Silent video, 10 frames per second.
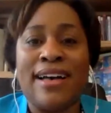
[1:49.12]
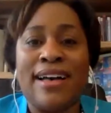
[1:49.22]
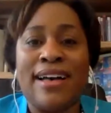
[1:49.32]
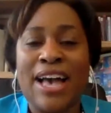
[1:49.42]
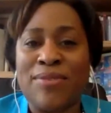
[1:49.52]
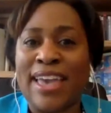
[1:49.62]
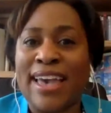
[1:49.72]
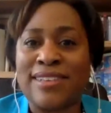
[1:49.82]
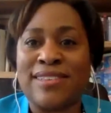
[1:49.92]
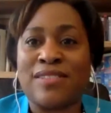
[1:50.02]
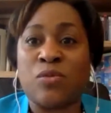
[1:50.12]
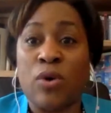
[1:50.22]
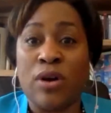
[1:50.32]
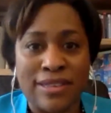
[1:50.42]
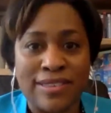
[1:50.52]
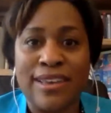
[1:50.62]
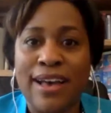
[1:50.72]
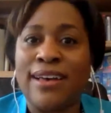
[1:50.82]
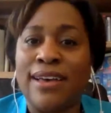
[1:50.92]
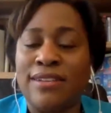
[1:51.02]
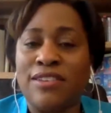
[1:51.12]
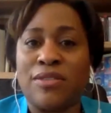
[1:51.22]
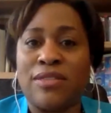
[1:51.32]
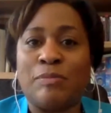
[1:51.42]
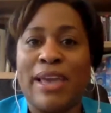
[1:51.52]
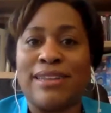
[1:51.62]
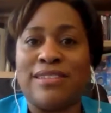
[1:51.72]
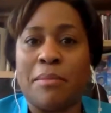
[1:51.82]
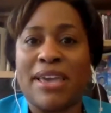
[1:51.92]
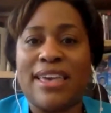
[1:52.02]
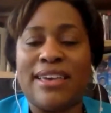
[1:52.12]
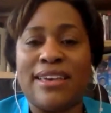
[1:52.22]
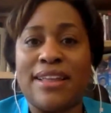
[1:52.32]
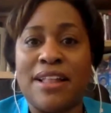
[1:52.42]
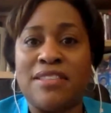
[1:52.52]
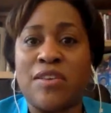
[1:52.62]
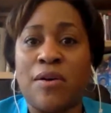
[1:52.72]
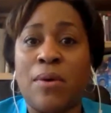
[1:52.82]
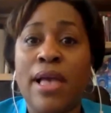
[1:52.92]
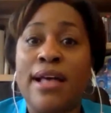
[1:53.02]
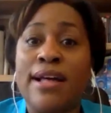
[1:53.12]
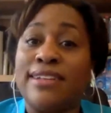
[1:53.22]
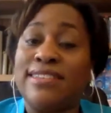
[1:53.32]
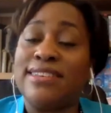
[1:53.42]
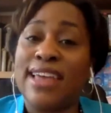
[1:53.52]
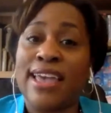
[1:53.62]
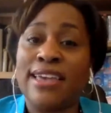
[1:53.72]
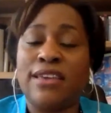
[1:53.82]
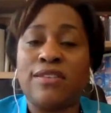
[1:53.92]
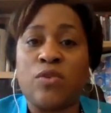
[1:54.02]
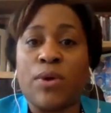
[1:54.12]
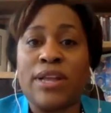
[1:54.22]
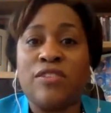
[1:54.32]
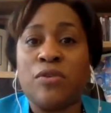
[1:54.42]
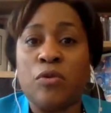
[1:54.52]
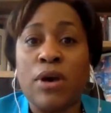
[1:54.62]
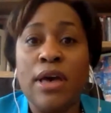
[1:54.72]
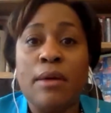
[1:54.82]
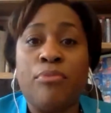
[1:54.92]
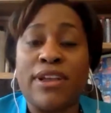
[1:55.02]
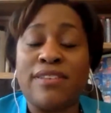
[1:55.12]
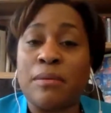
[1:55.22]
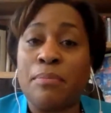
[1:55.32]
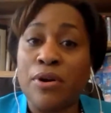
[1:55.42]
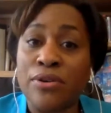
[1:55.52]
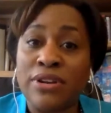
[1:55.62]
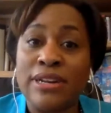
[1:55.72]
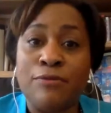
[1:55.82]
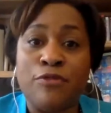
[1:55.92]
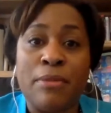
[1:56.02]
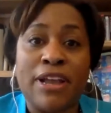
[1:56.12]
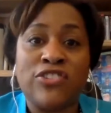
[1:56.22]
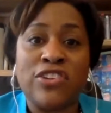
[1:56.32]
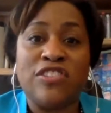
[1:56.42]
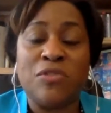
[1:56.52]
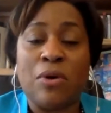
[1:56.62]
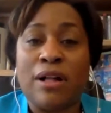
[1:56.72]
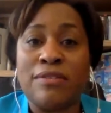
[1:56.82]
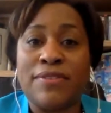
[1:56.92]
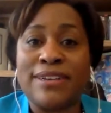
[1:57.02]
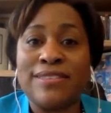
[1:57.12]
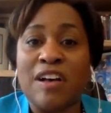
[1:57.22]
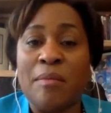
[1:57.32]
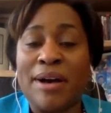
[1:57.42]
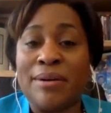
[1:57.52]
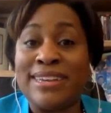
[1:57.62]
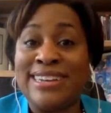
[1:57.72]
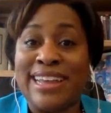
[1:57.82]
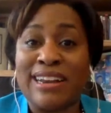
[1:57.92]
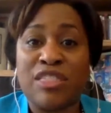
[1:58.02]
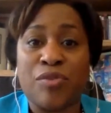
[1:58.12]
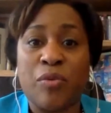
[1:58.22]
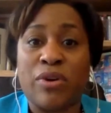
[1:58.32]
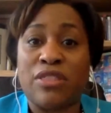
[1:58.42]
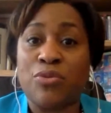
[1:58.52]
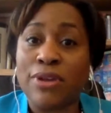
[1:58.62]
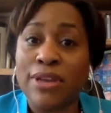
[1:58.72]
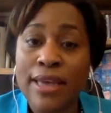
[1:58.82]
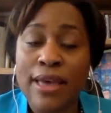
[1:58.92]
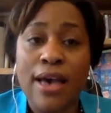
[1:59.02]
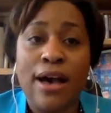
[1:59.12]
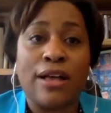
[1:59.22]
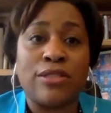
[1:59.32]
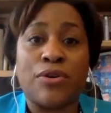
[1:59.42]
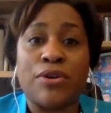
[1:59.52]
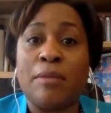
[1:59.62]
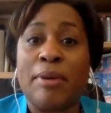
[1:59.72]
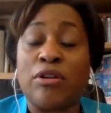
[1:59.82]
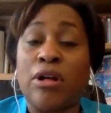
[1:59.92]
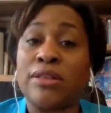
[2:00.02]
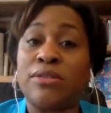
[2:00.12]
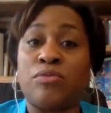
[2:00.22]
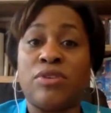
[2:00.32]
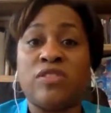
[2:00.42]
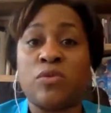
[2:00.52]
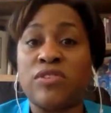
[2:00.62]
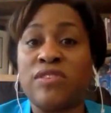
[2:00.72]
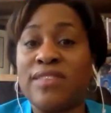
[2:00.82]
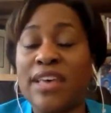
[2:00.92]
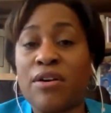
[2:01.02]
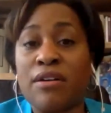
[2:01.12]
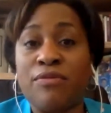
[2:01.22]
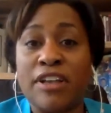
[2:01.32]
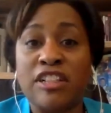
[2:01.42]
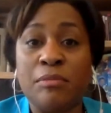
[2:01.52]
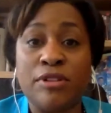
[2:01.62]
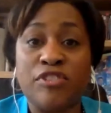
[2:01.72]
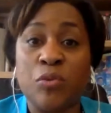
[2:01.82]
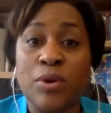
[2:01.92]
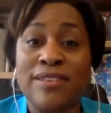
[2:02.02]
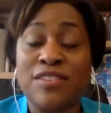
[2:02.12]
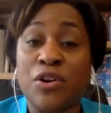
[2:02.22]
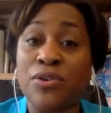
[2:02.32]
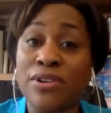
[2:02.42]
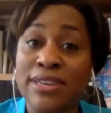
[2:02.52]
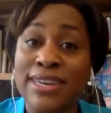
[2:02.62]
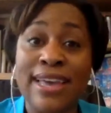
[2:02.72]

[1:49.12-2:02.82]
having access was until this pandemic hit. And so today he is going to bring some pertinent information to all of us about Connect 313, learning about all of the resources that are available to us currently